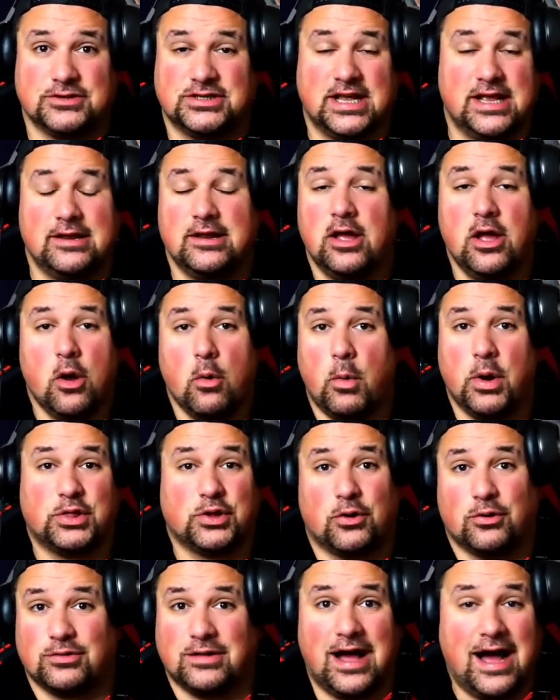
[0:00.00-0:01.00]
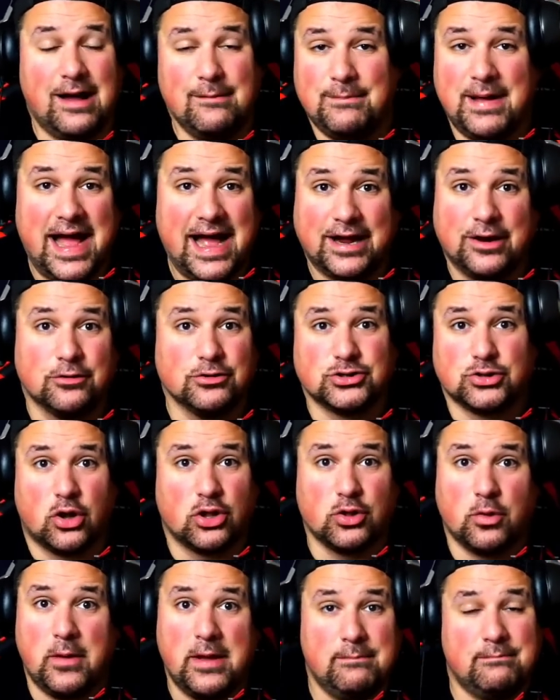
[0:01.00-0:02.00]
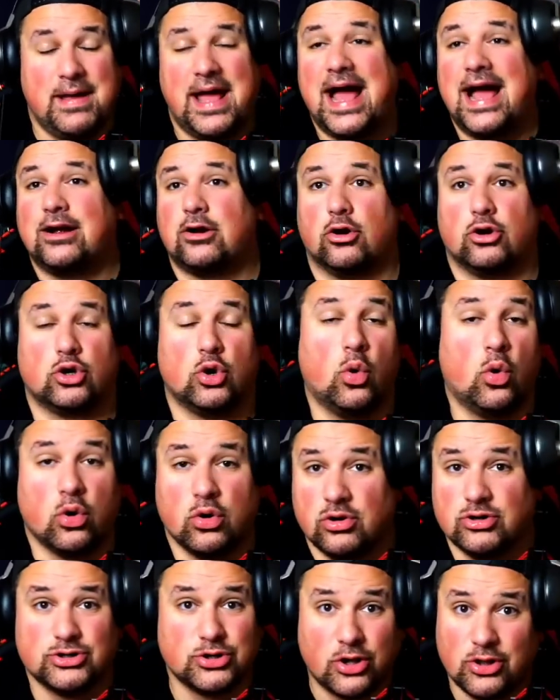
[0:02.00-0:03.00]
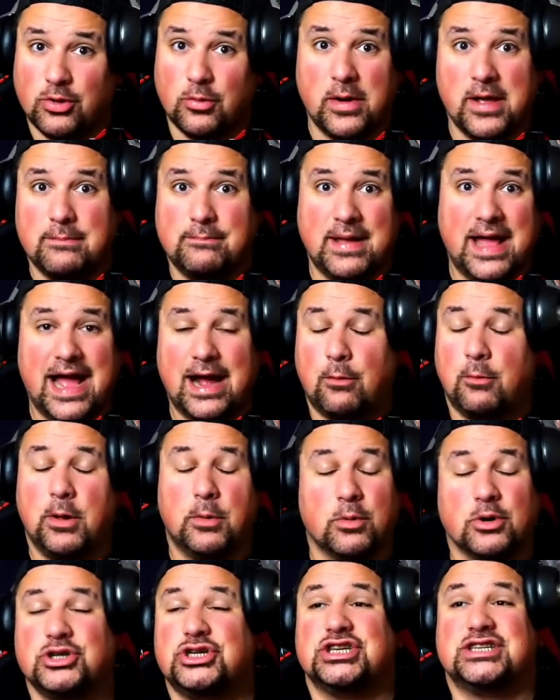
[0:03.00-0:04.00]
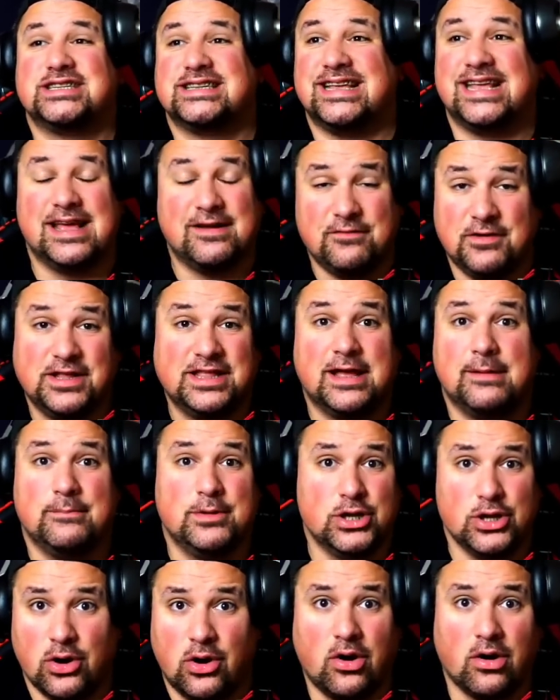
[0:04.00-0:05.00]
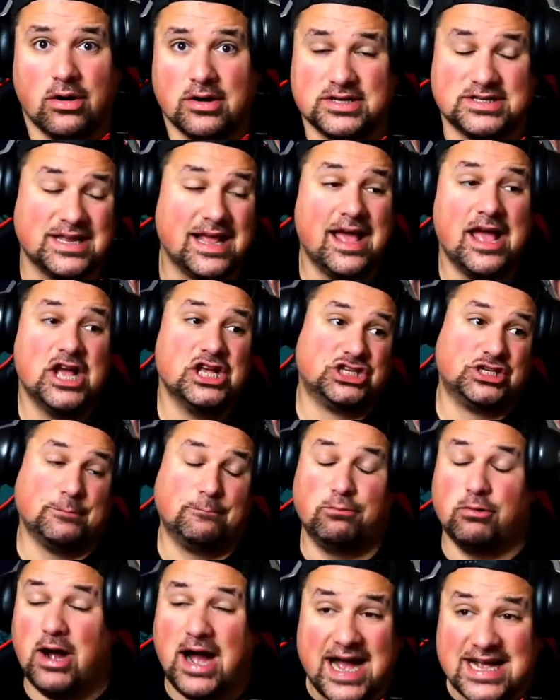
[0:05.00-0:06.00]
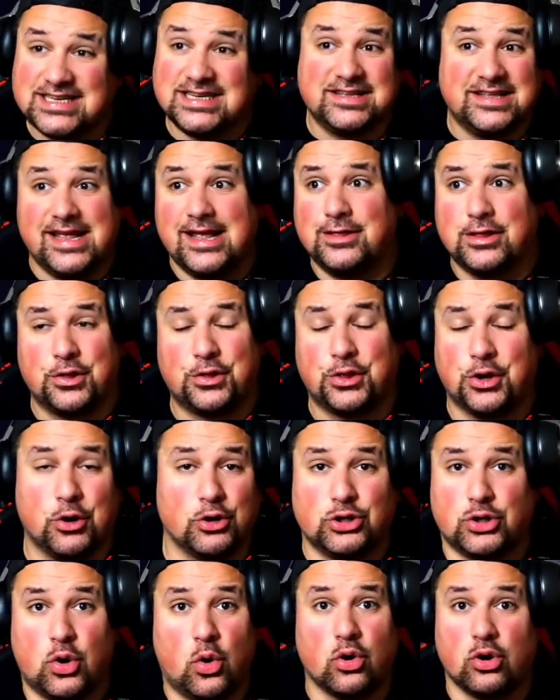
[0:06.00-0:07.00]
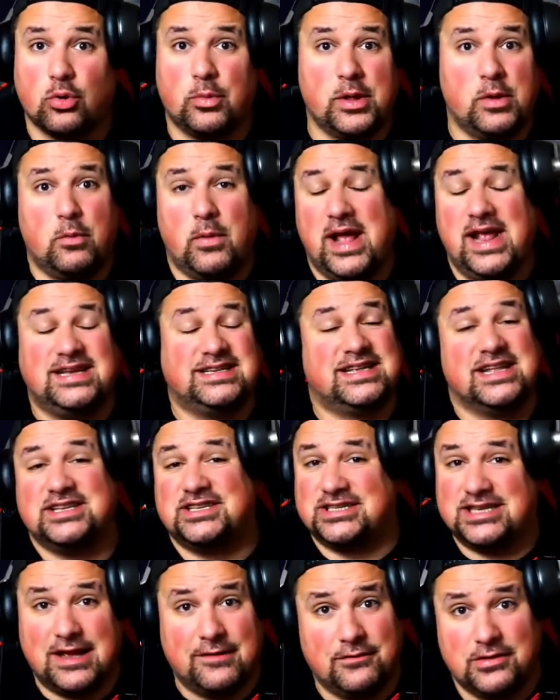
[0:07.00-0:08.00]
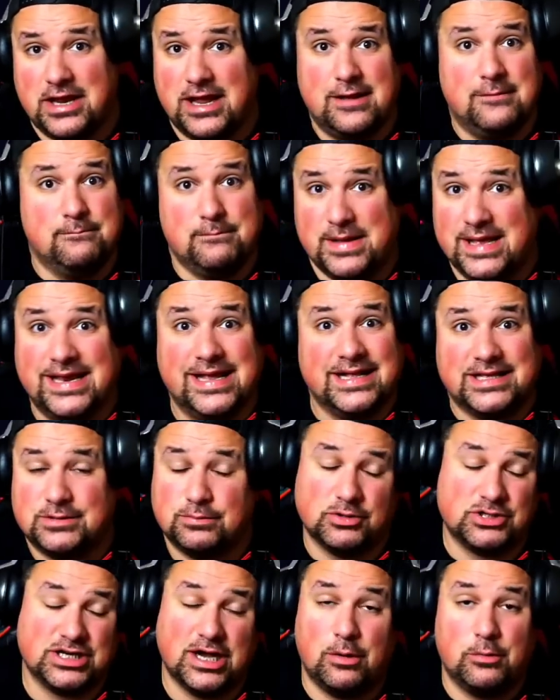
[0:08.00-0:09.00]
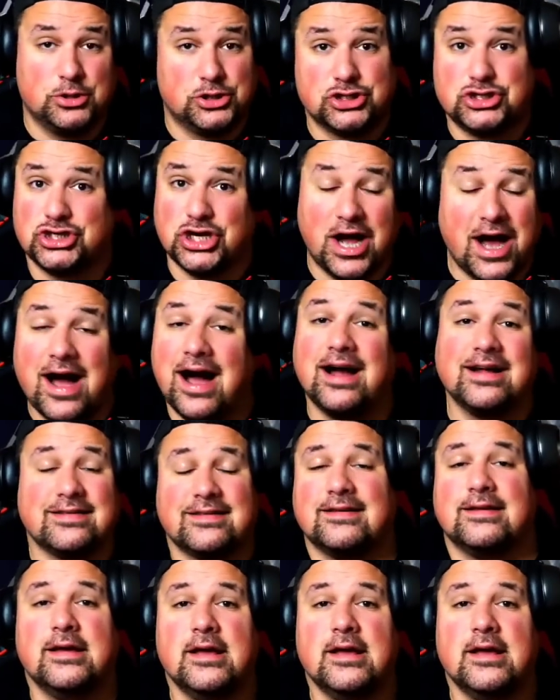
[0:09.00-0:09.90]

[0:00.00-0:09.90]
And with our linebackers all the way back, our corners all the way back, we were just giving them yards. Surprisingly, in the third quarter, we wasted 7-8 minutes, which I was shocked.